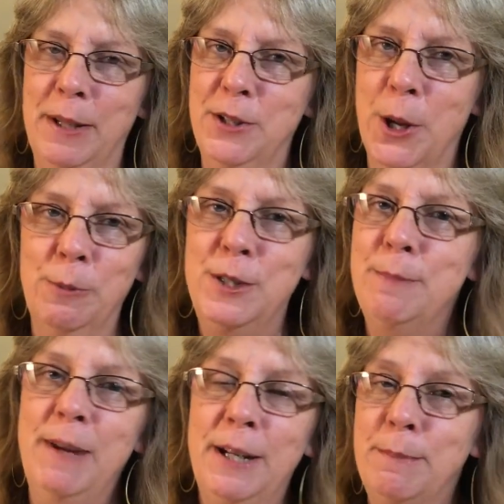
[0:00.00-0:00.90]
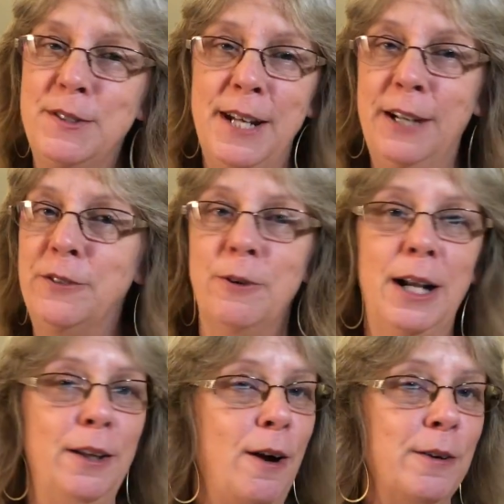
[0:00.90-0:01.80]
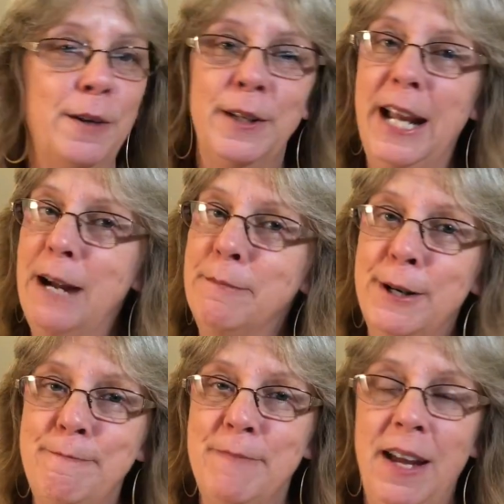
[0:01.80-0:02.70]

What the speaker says: been known to make mistakes right along on the camera.